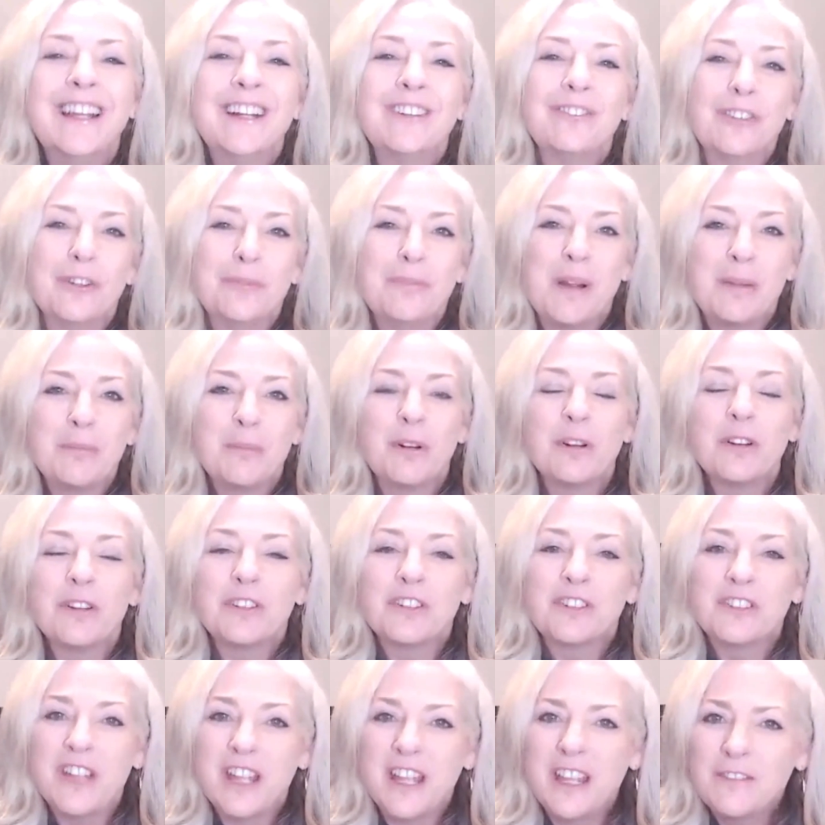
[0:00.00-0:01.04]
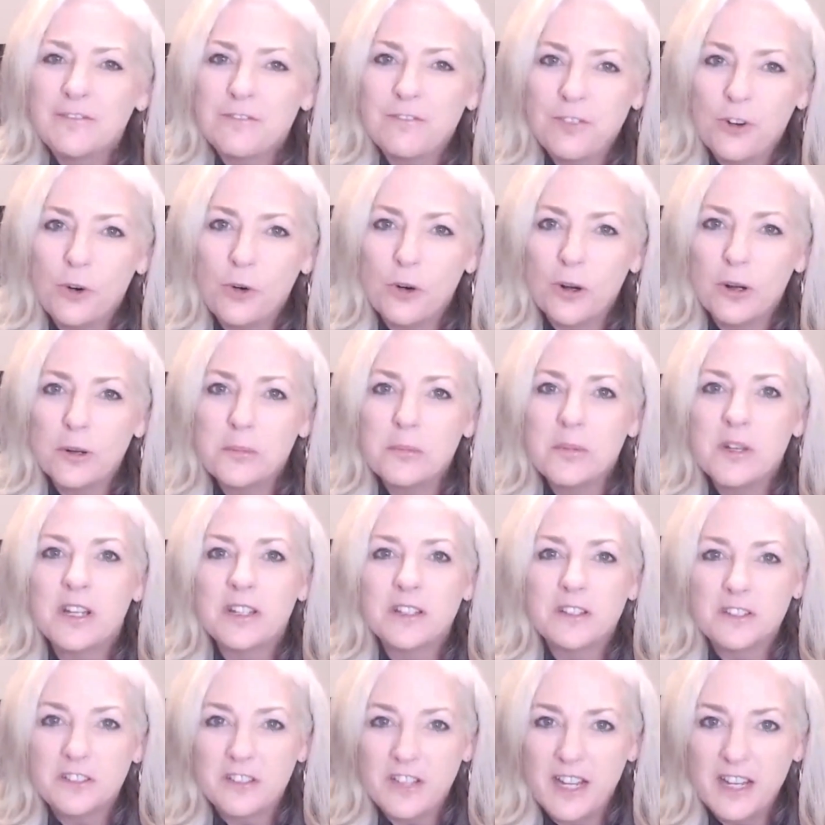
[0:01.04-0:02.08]
Remember, stay informed,
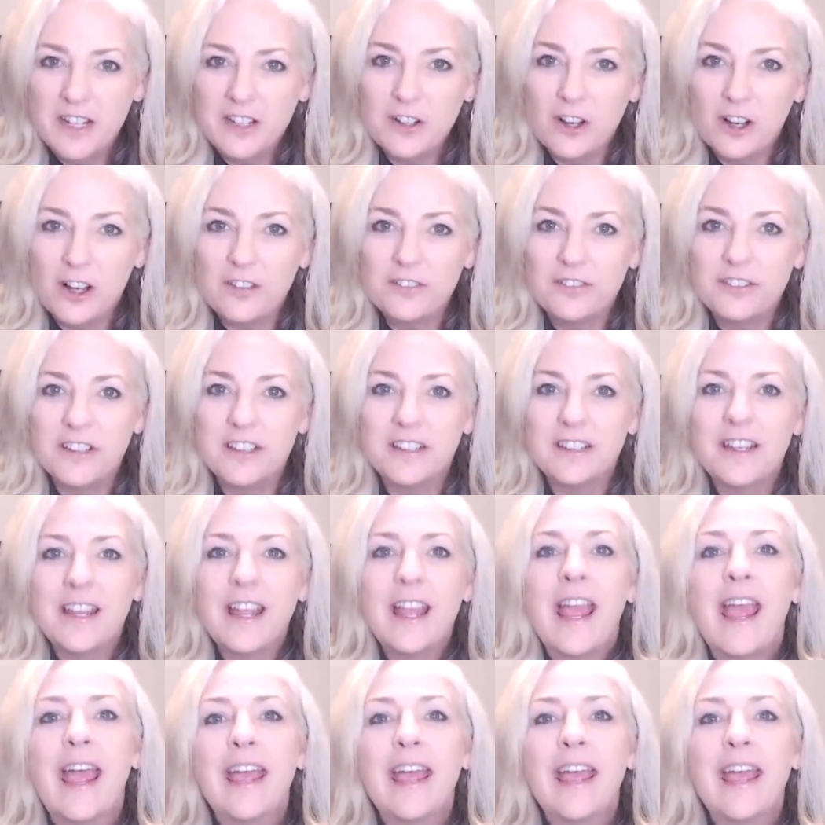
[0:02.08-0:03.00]
stay confident,